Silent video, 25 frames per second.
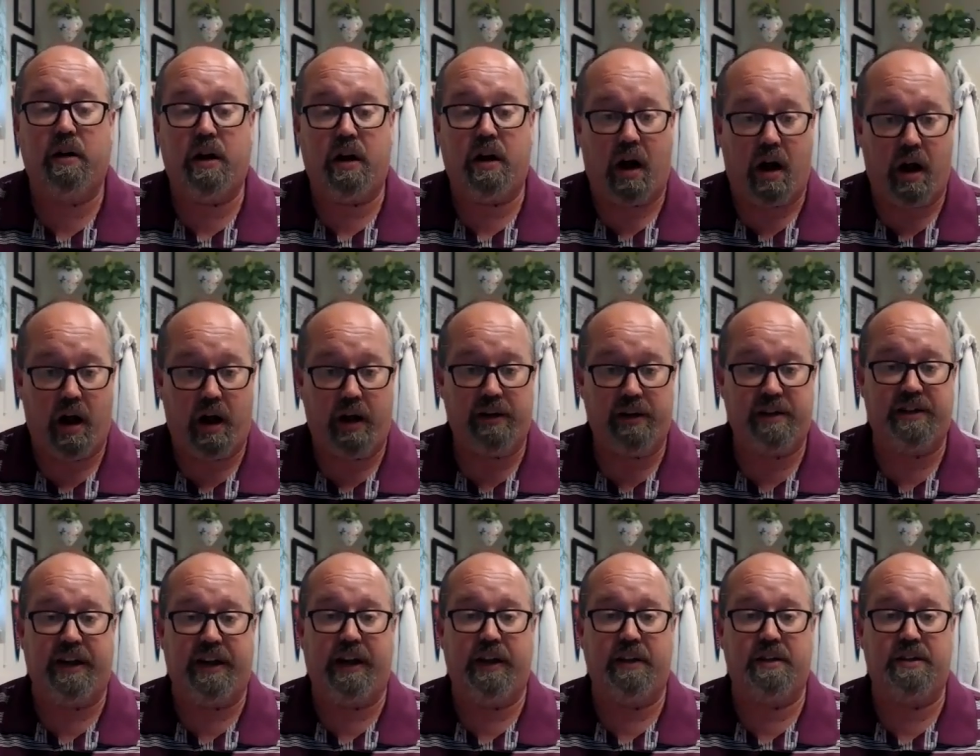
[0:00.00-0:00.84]

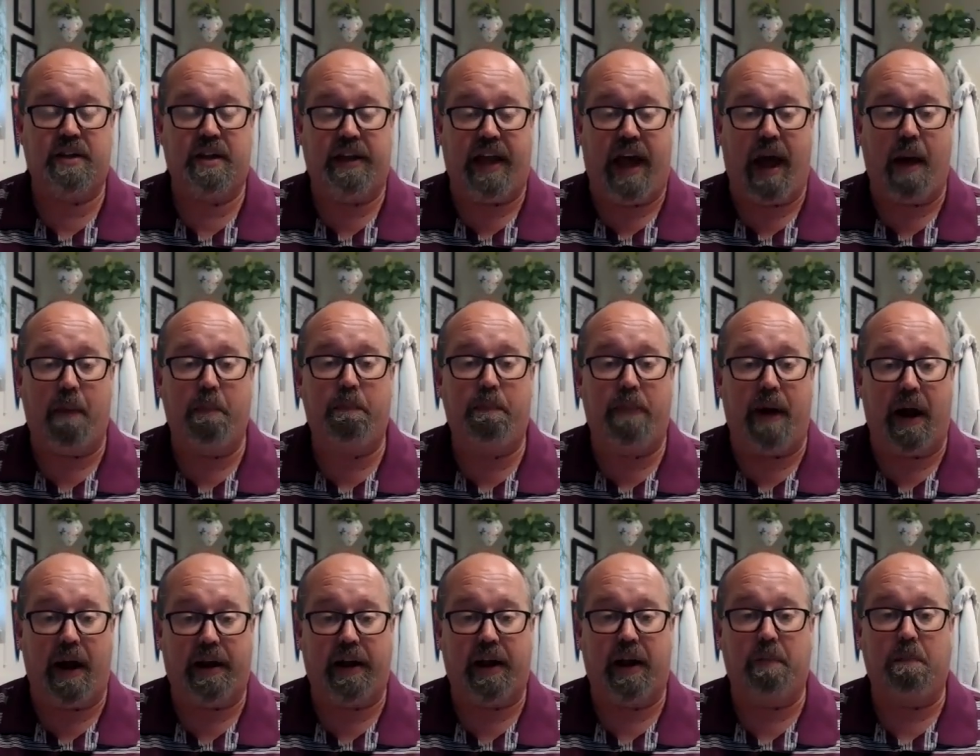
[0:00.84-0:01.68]
contents of that
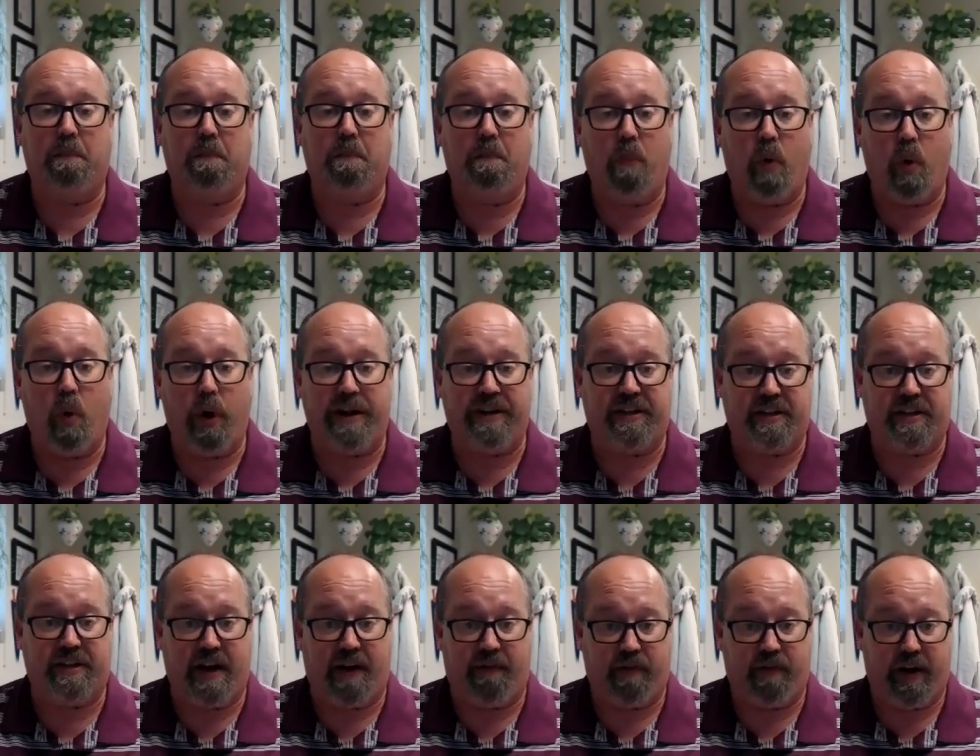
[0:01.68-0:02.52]
bucket
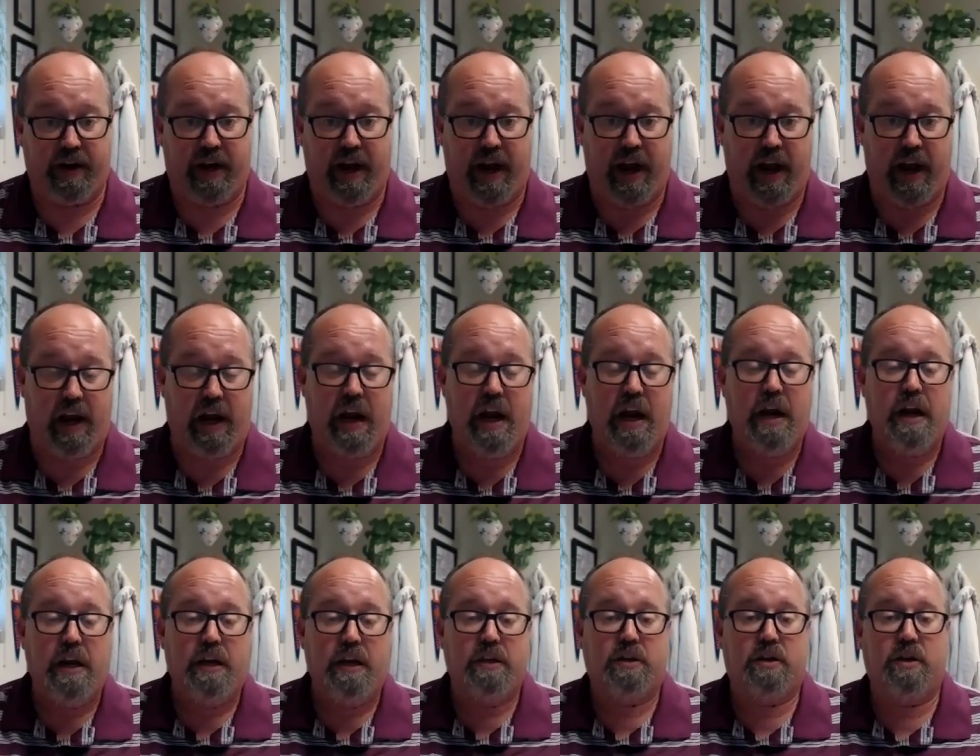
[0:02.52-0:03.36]
moist every day.
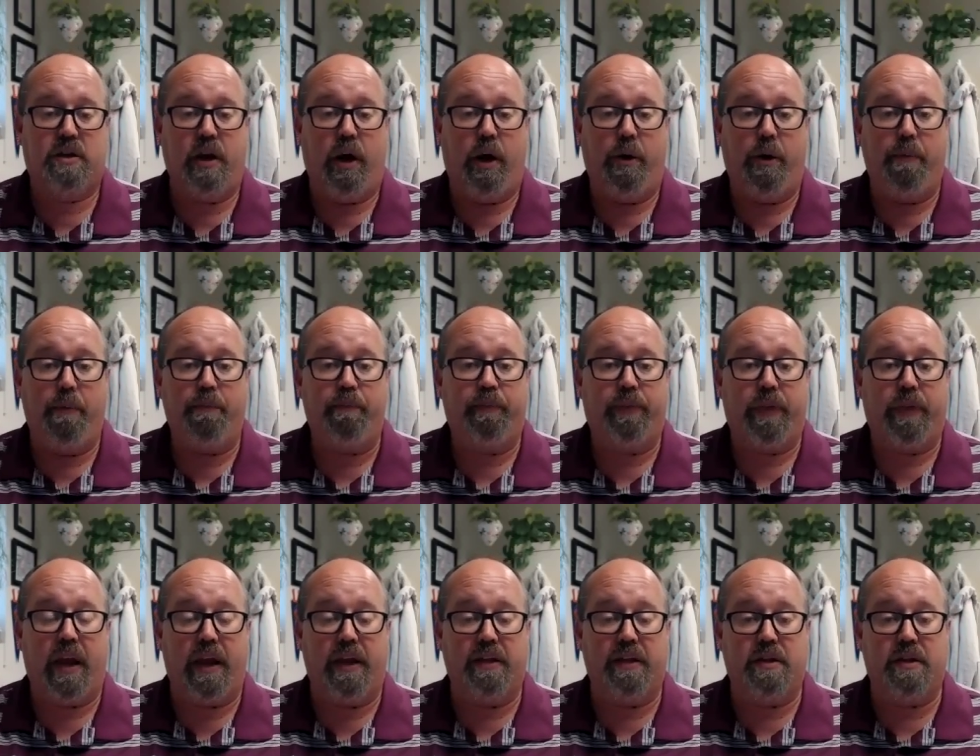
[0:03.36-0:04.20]
So
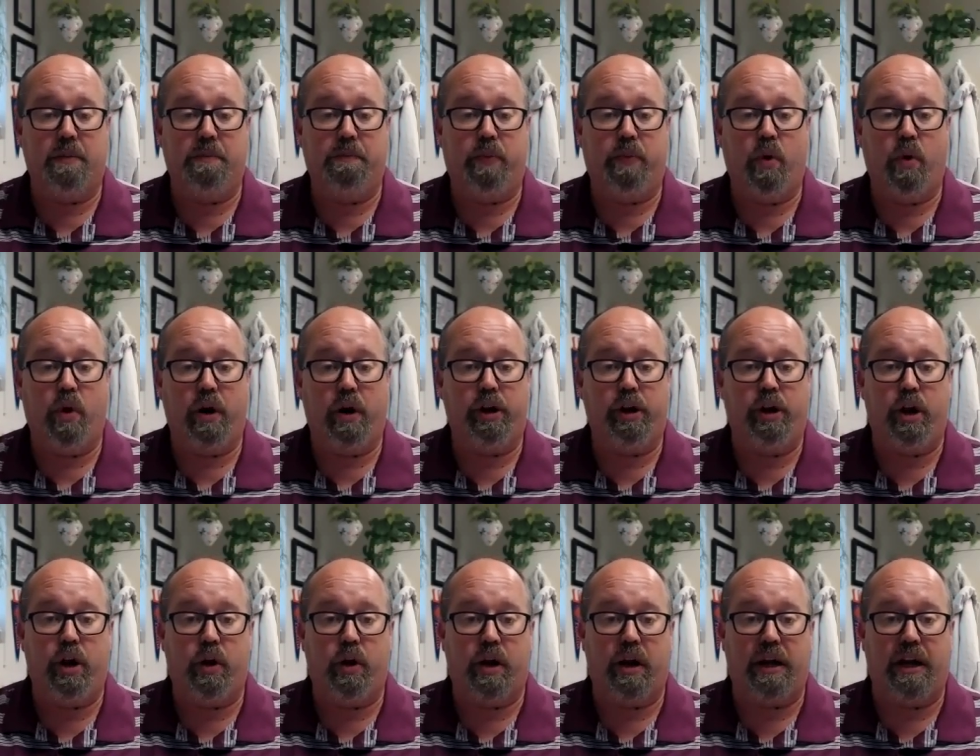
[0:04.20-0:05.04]
it's important
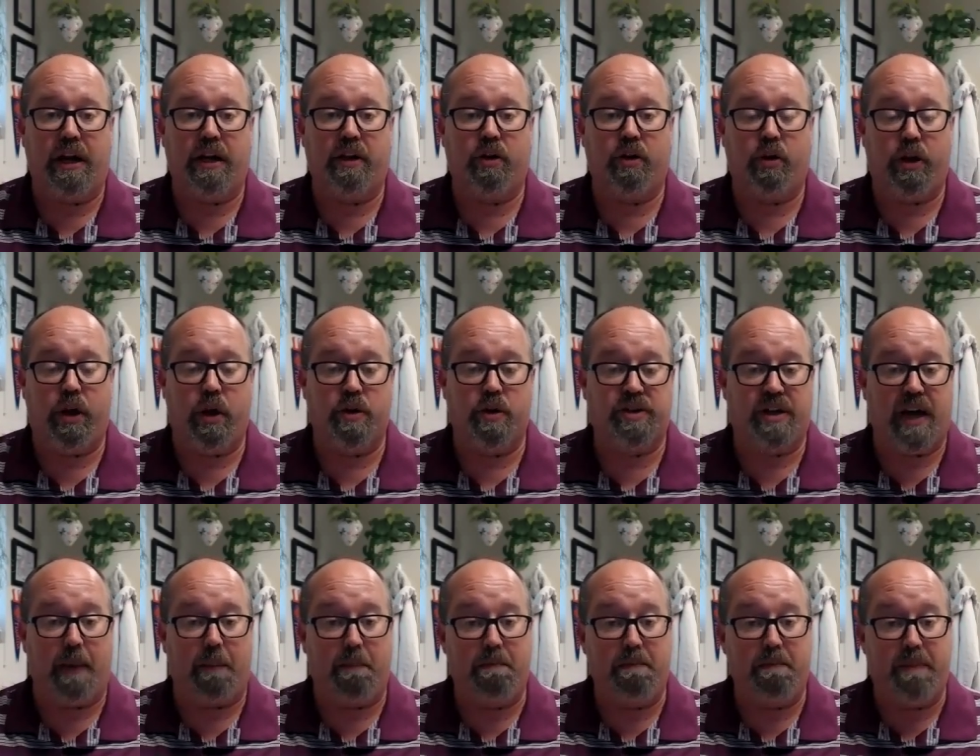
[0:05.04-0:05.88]
you can either use
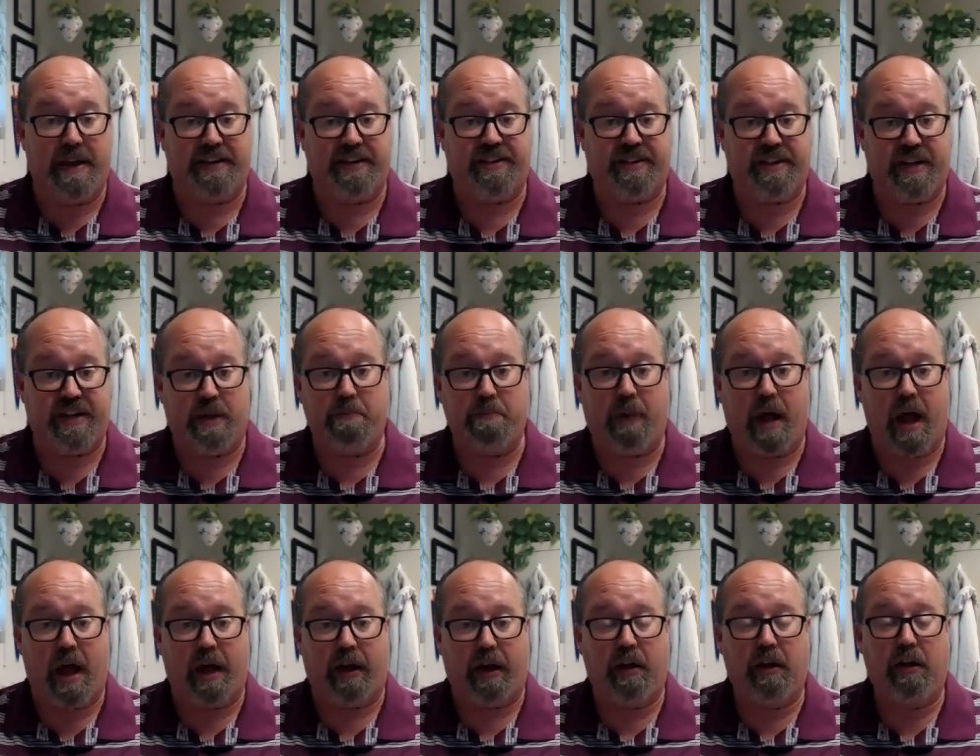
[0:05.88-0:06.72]
a misting
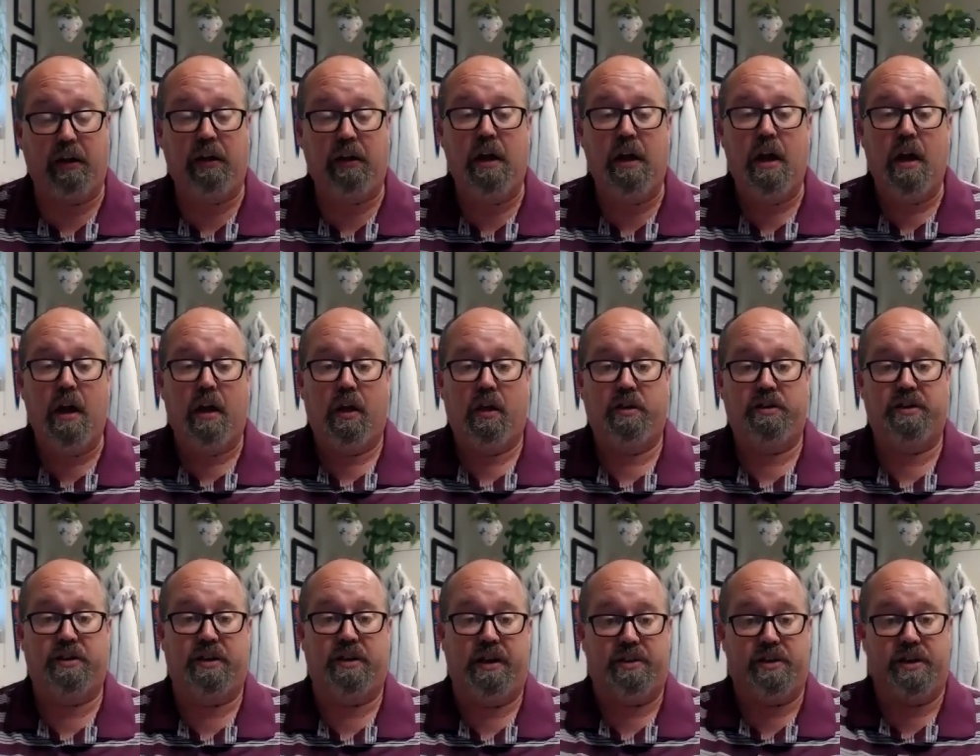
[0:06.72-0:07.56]
bottle,
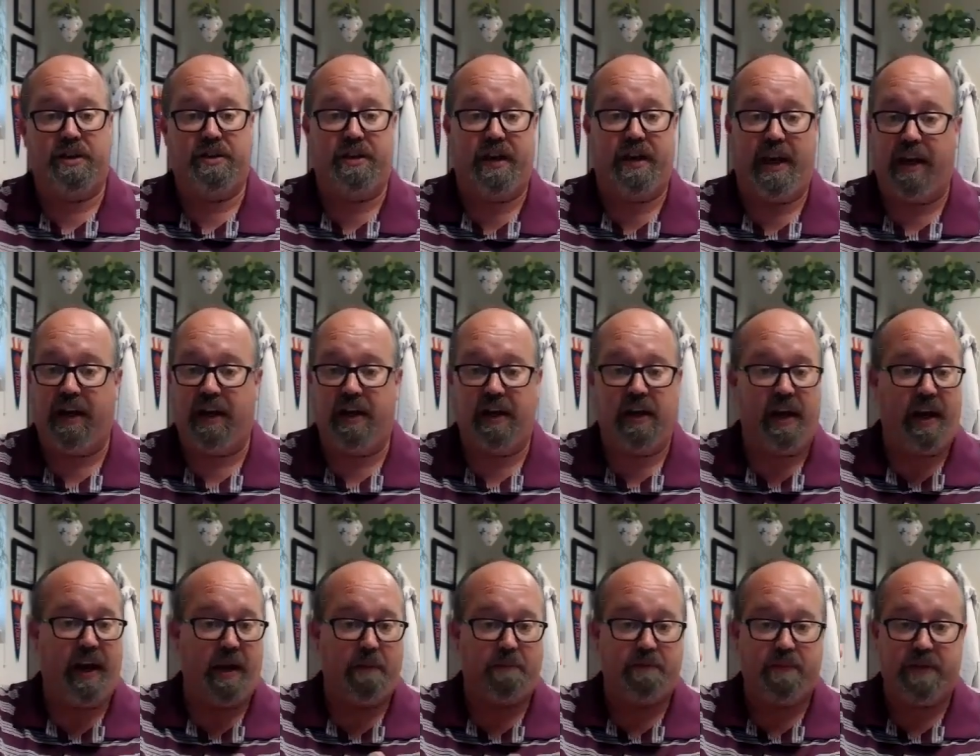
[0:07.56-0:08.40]
such as an
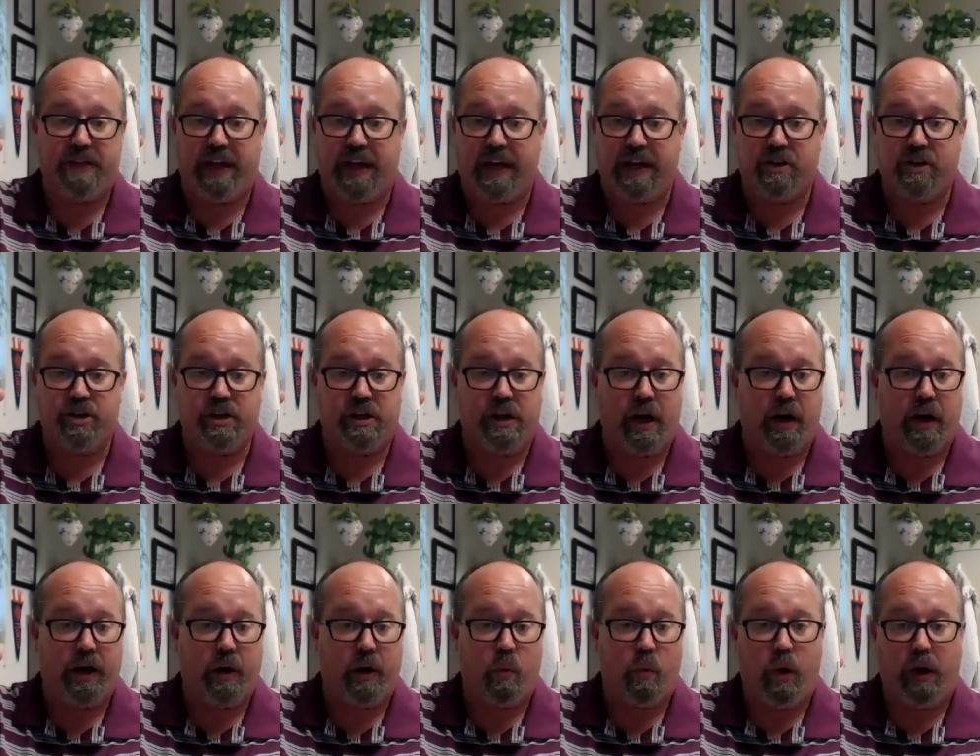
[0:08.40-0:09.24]
empty
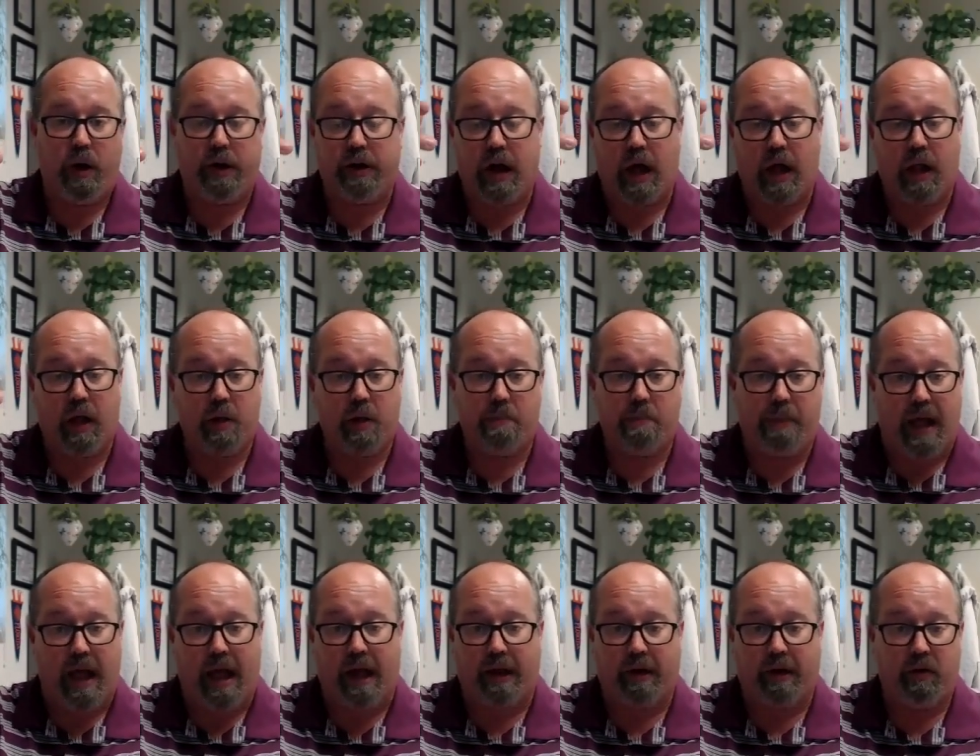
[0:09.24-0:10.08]
generic $1
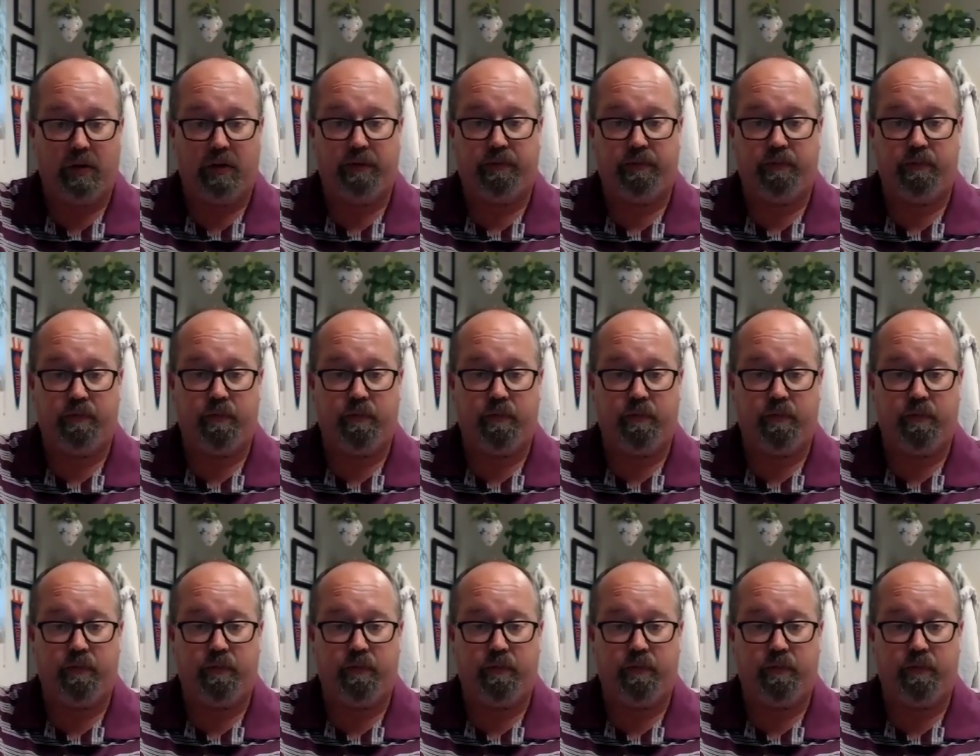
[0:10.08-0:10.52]
bottle